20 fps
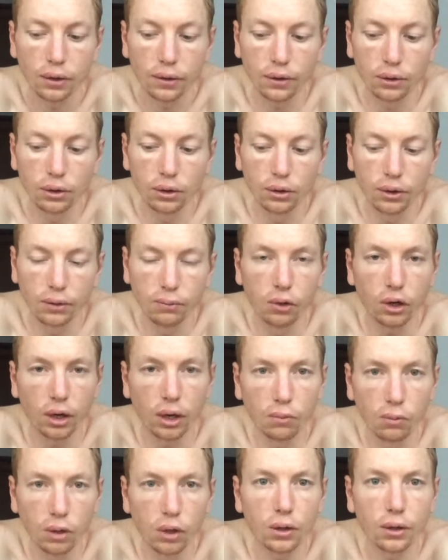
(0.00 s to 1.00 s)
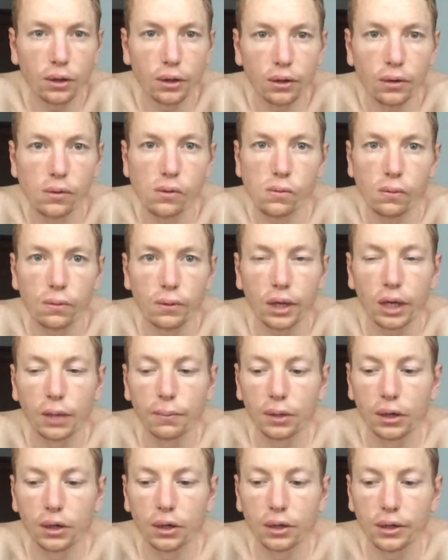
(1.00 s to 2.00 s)
So it's working well,
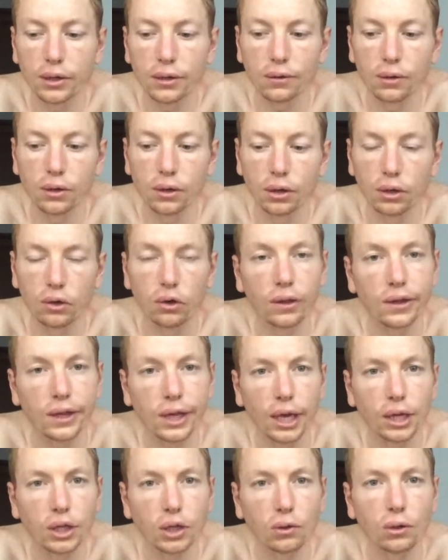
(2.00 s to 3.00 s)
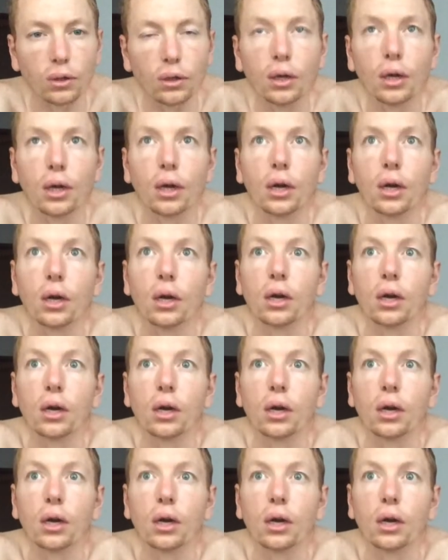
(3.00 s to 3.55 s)
keeping it on a good schedule.